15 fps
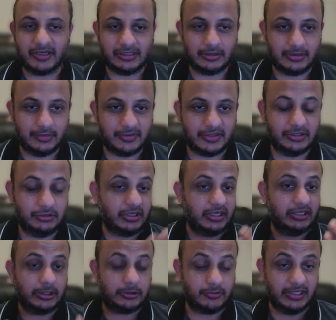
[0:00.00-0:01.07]
down everything. You can
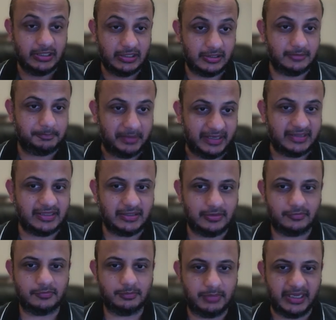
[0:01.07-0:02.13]
literally learn
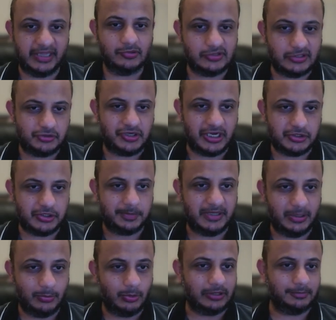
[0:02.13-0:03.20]
Python by using
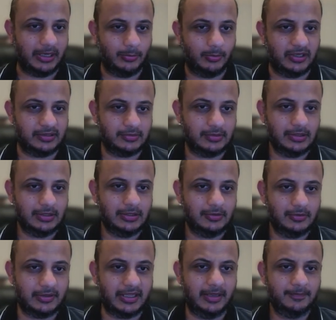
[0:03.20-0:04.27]
ChatGPT one by one.
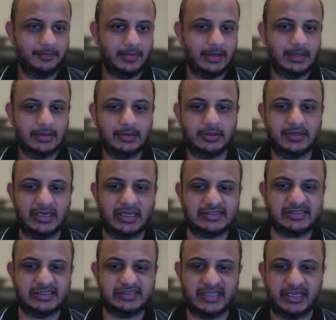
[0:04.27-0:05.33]
Okay, you can
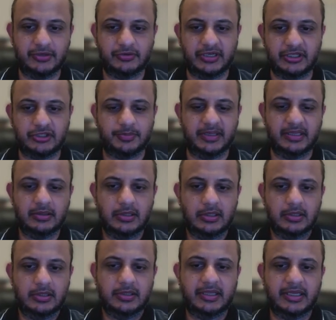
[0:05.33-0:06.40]
ask us, can you teach me
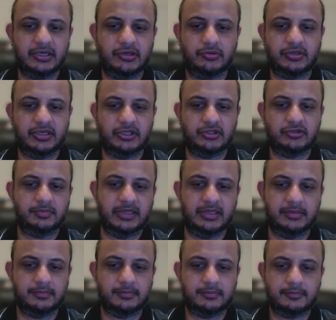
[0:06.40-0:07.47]

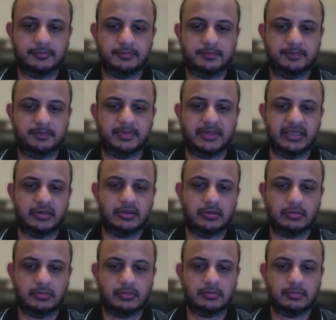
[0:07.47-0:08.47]
Python?